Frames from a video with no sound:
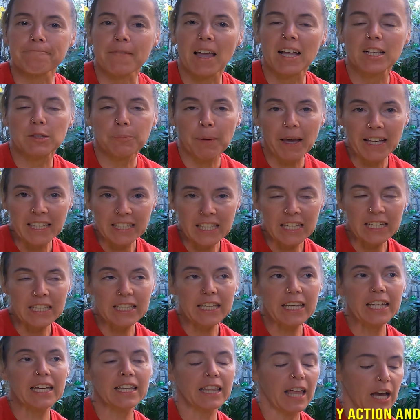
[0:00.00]
it's
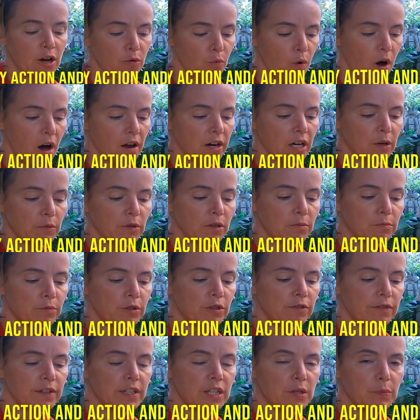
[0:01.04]
basically like water will
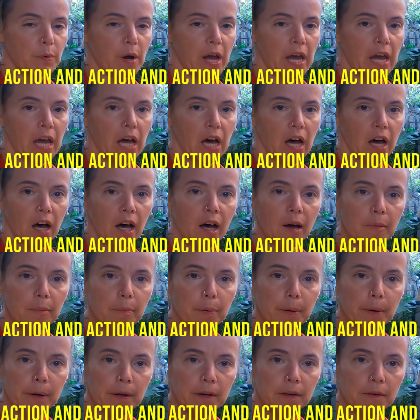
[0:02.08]
move its way
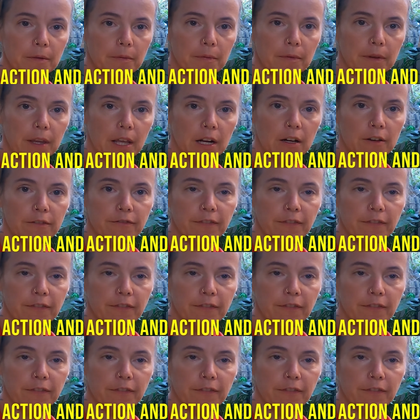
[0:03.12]
up. It'll